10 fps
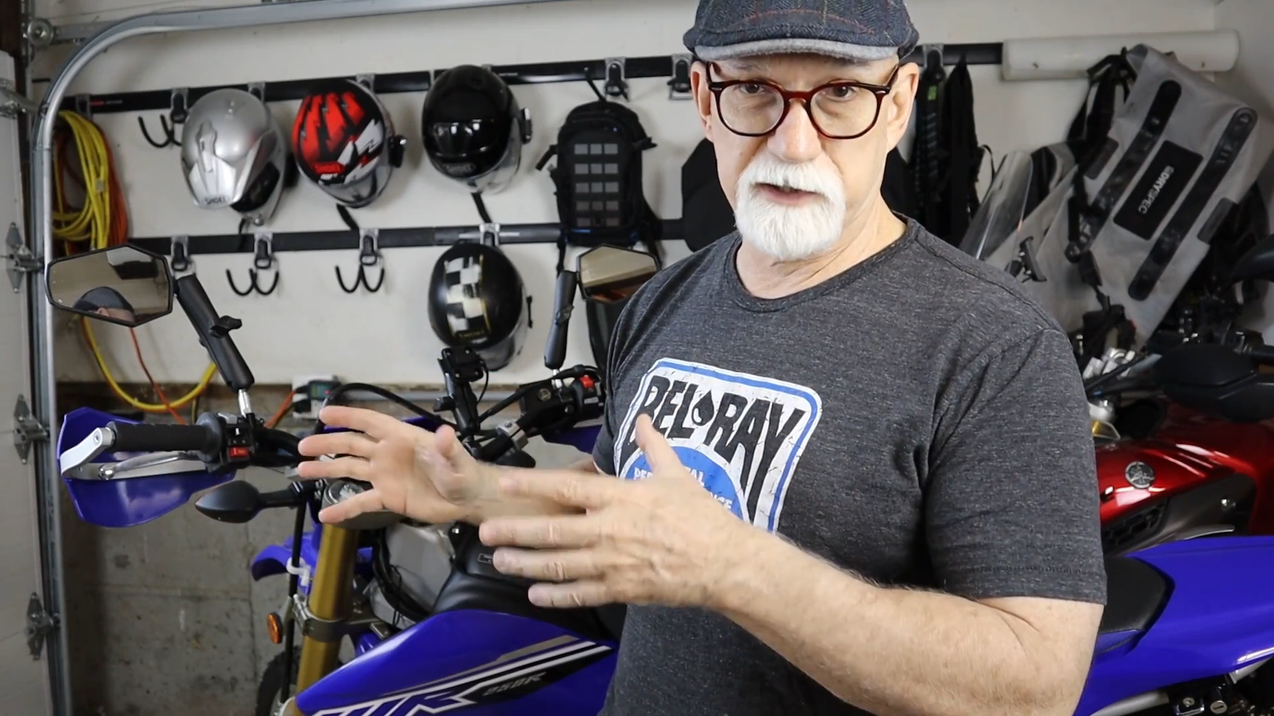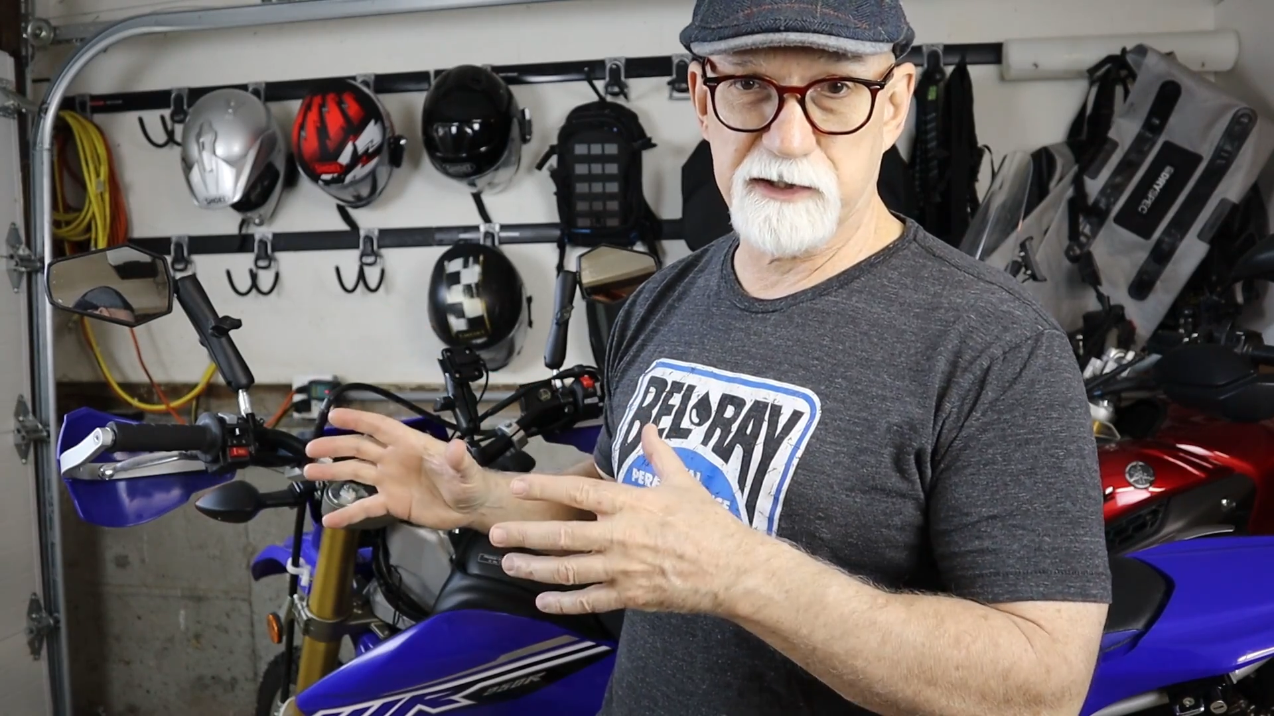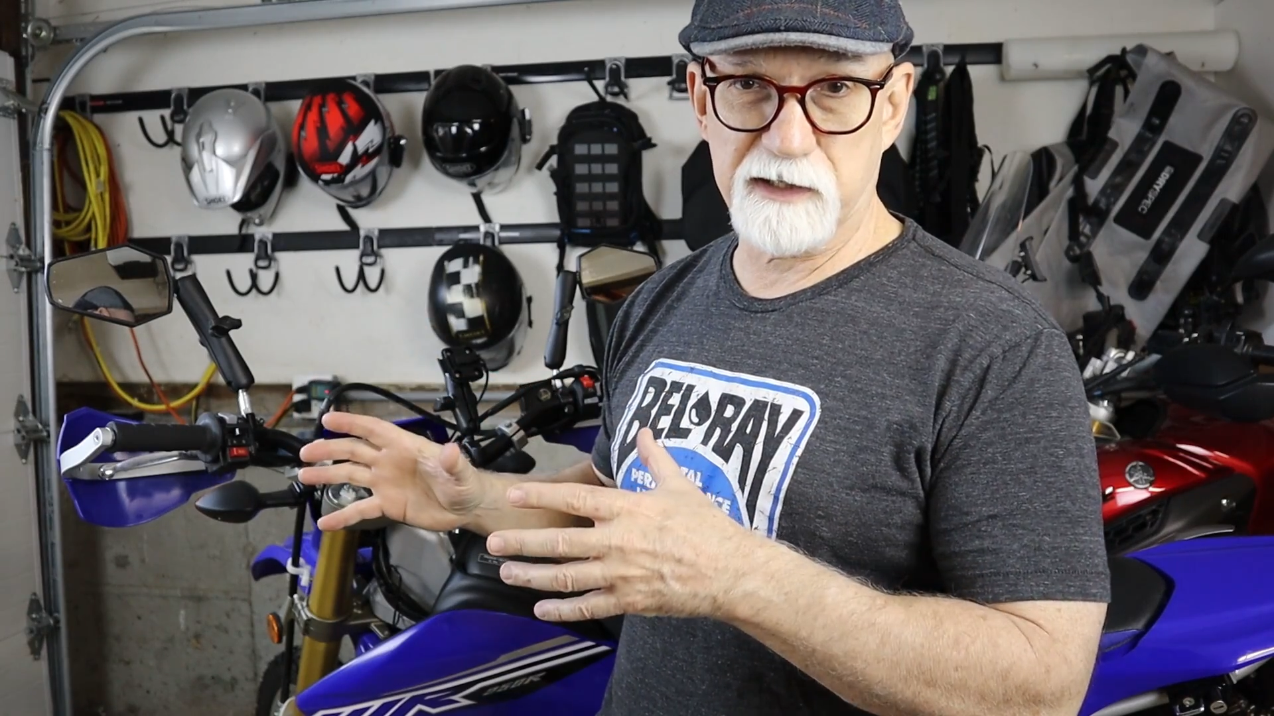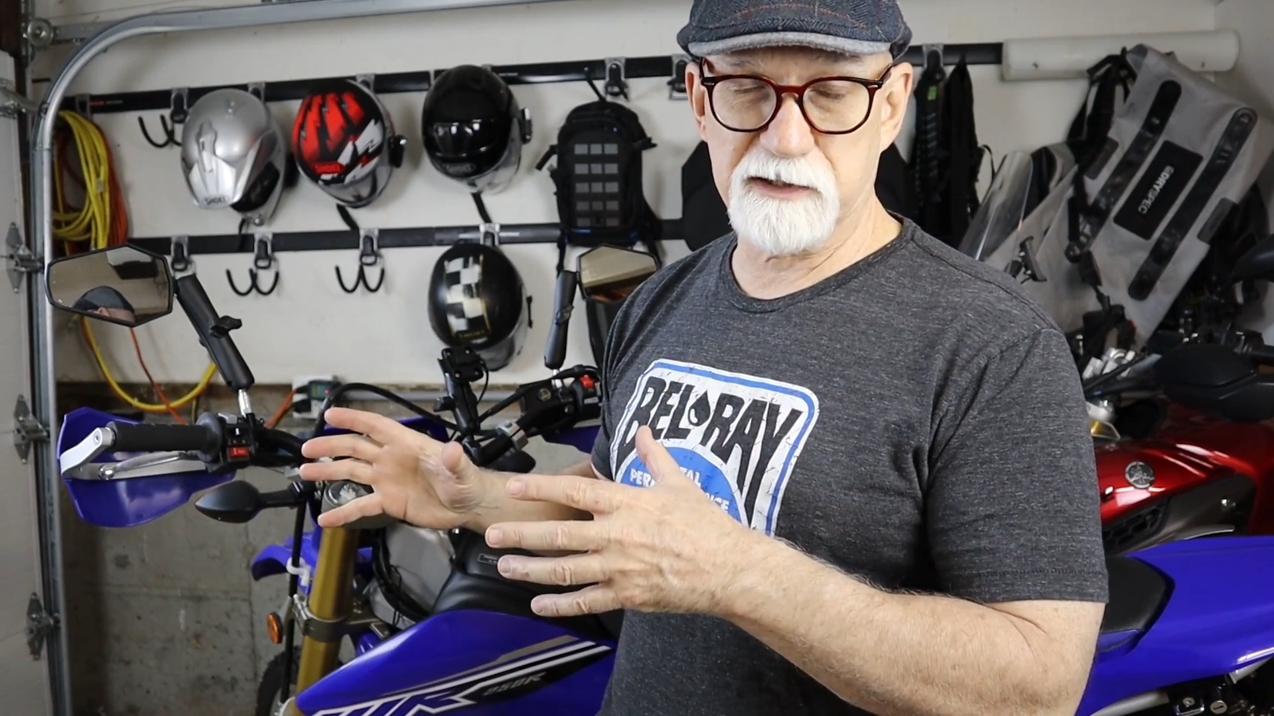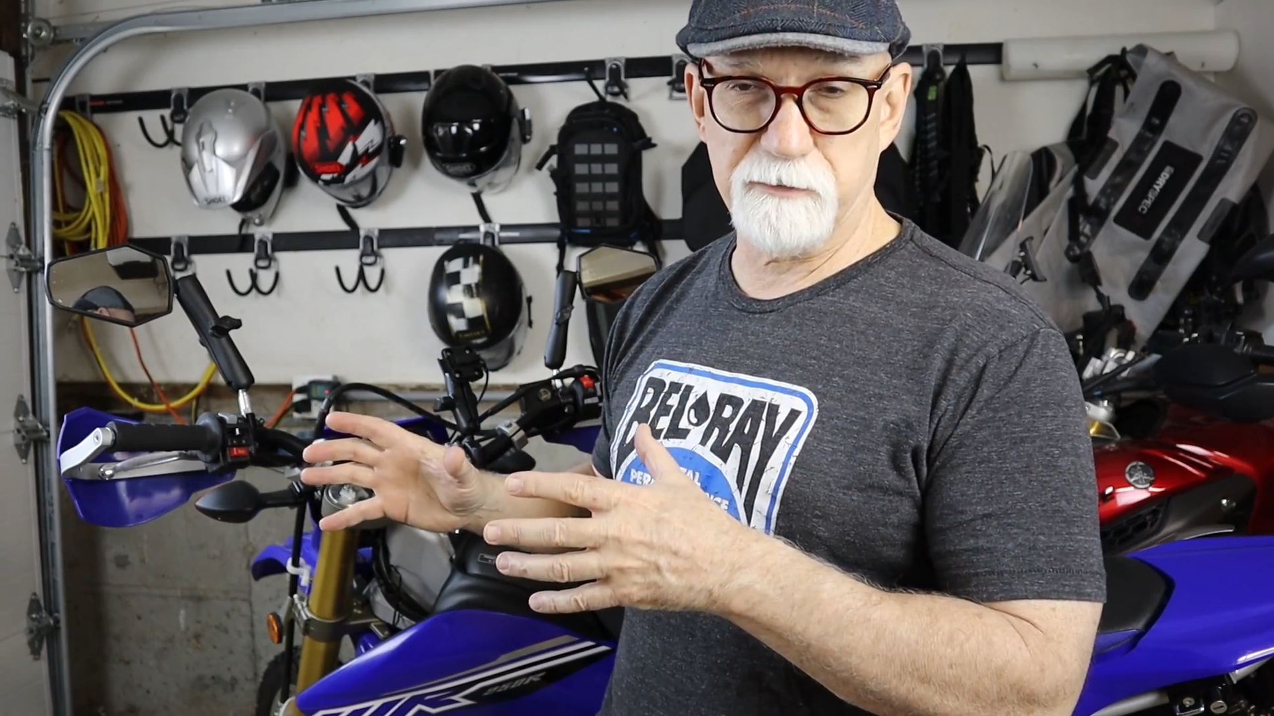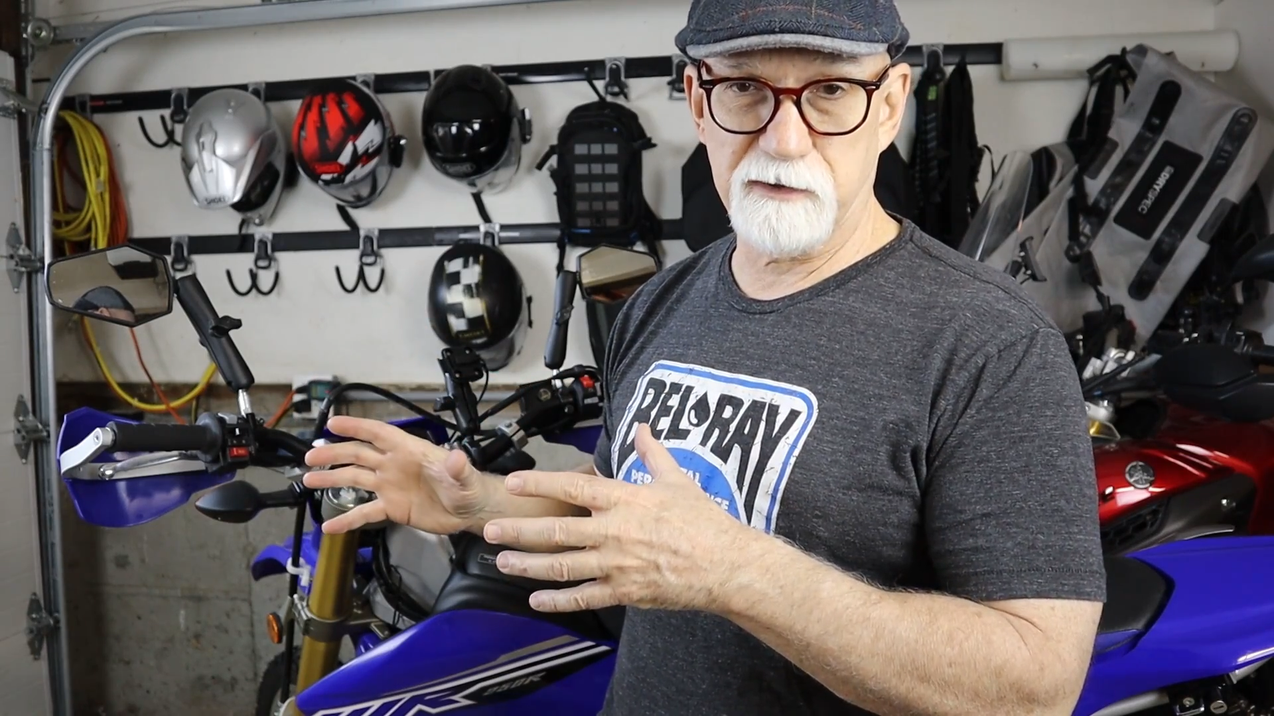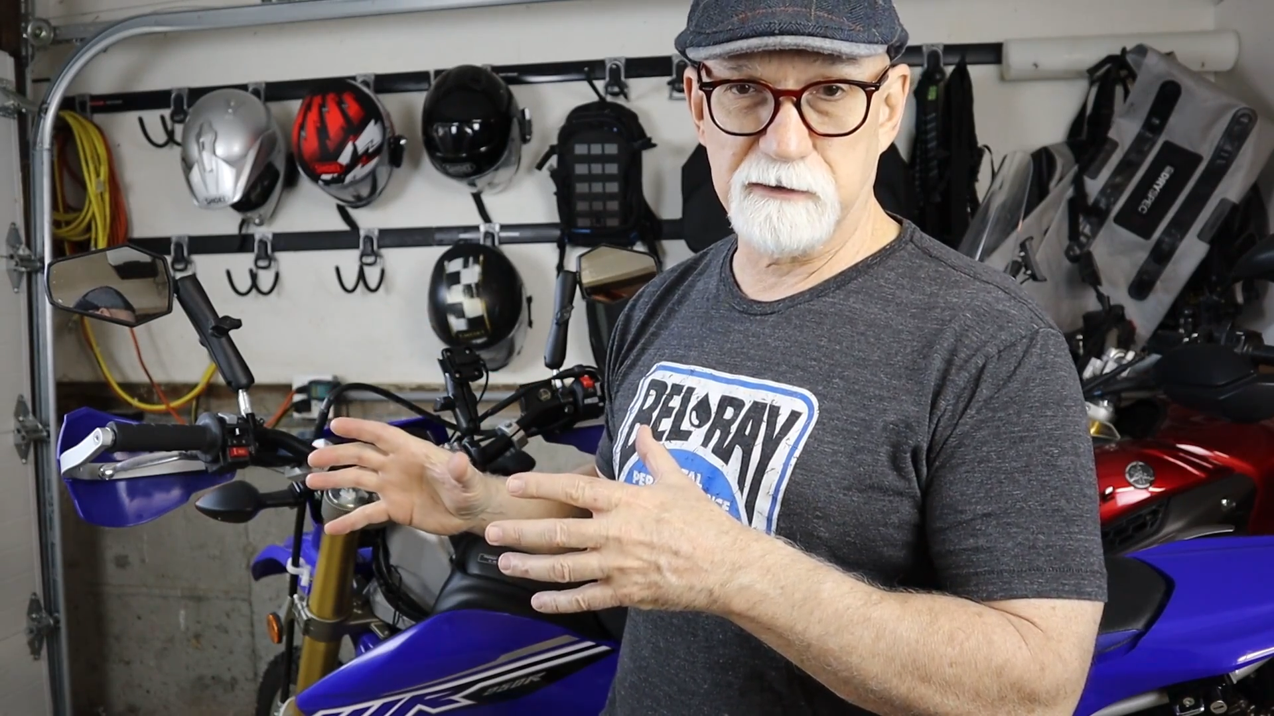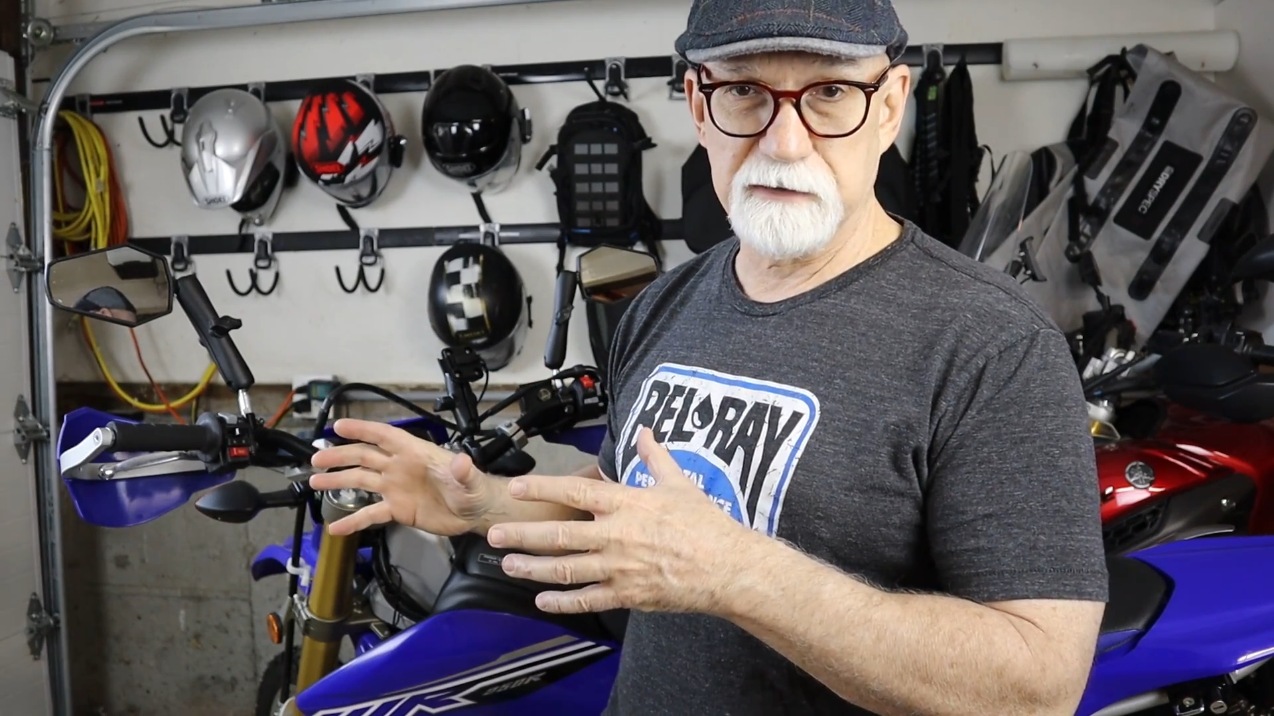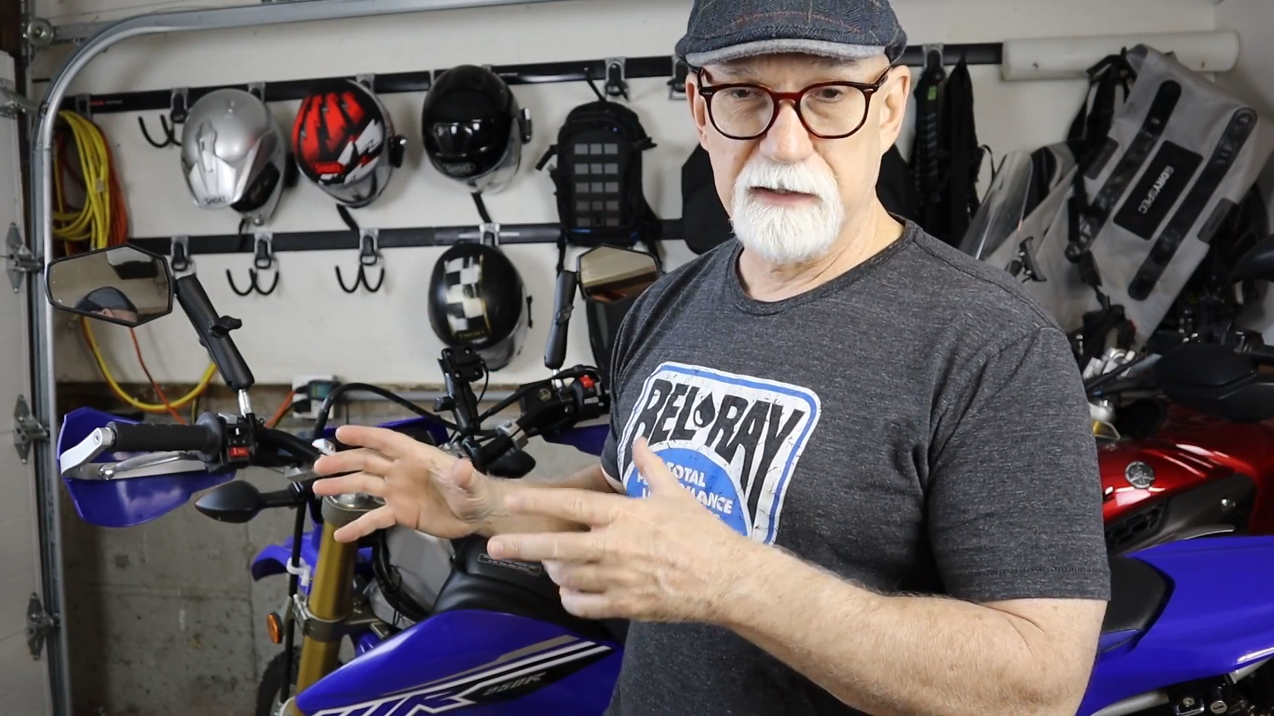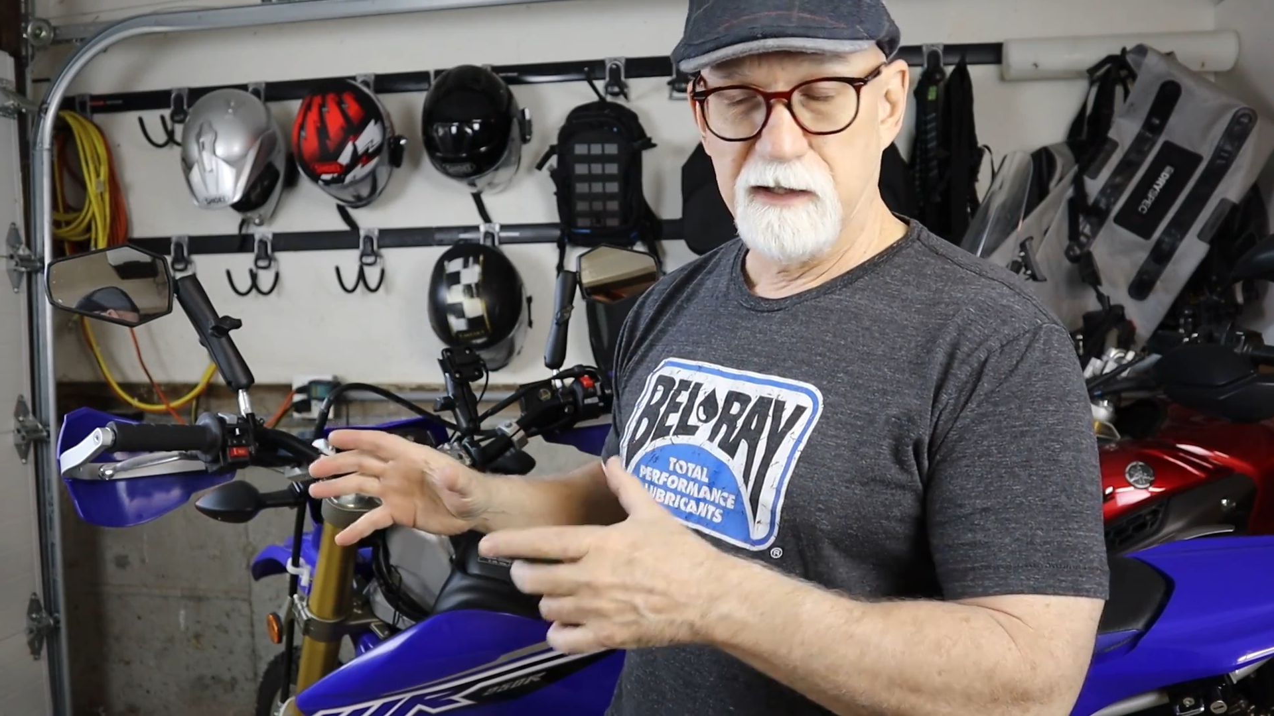
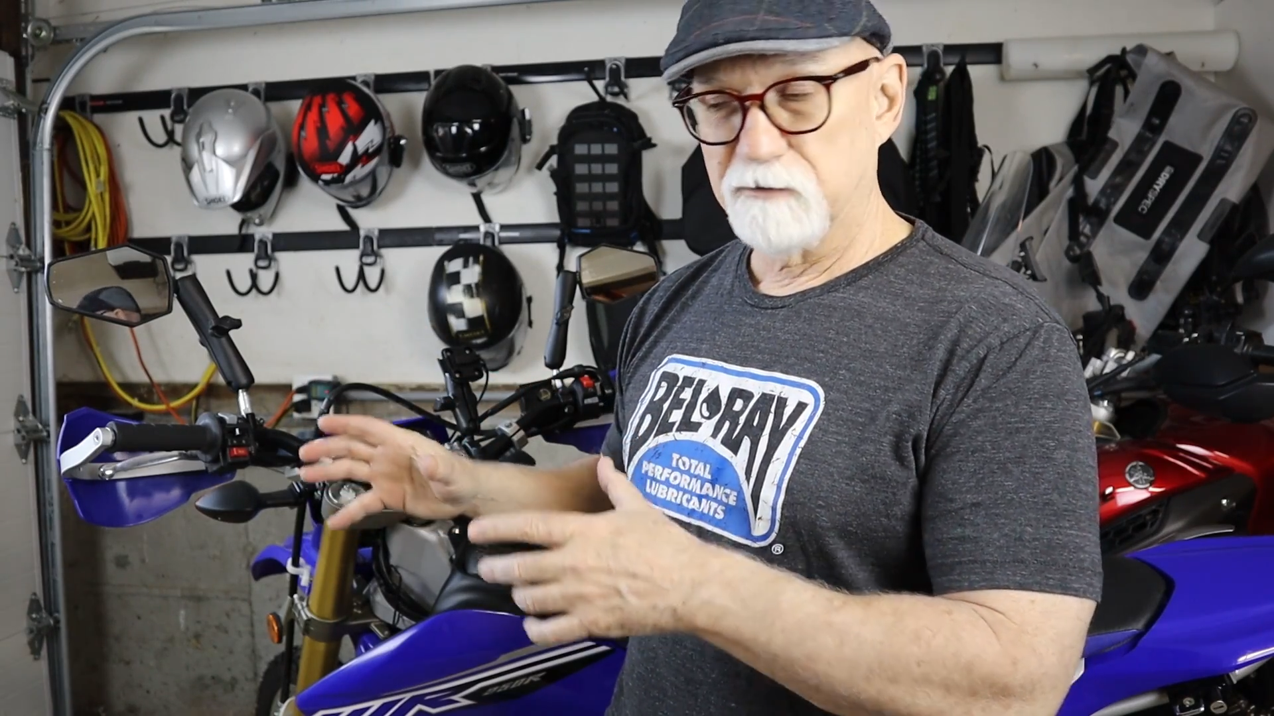adjustable,